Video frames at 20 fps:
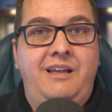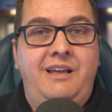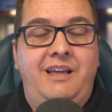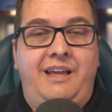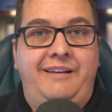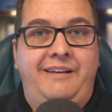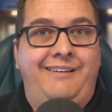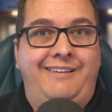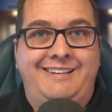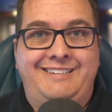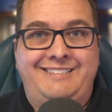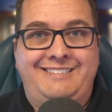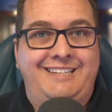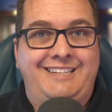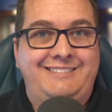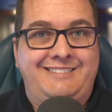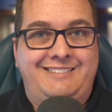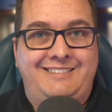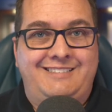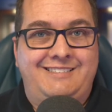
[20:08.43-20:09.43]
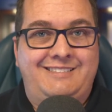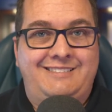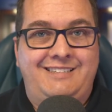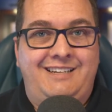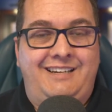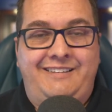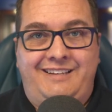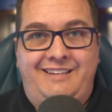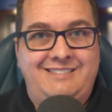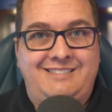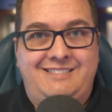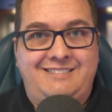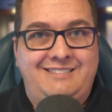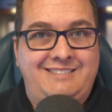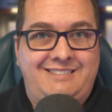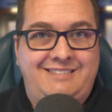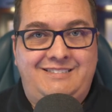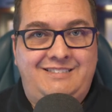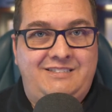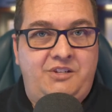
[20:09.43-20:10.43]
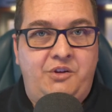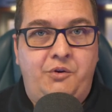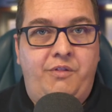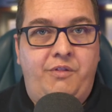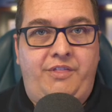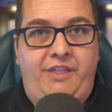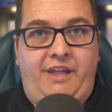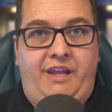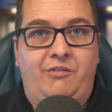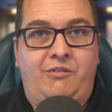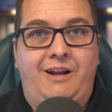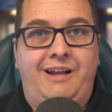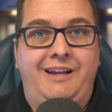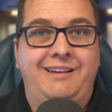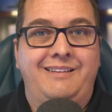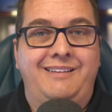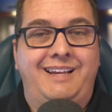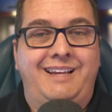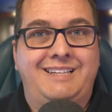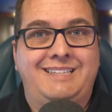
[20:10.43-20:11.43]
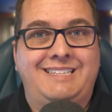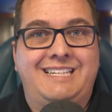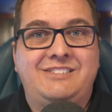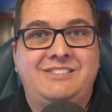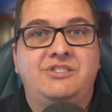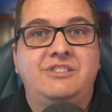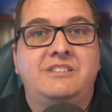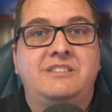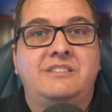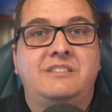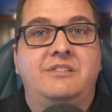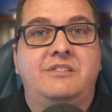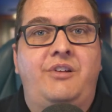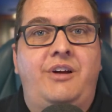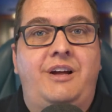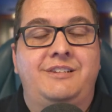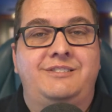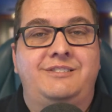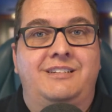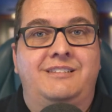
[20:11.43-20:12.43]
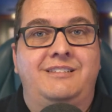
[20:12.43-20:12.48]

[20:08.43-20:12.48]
and not a dentist unless it's a tooth thing, right? Like that's just the logic.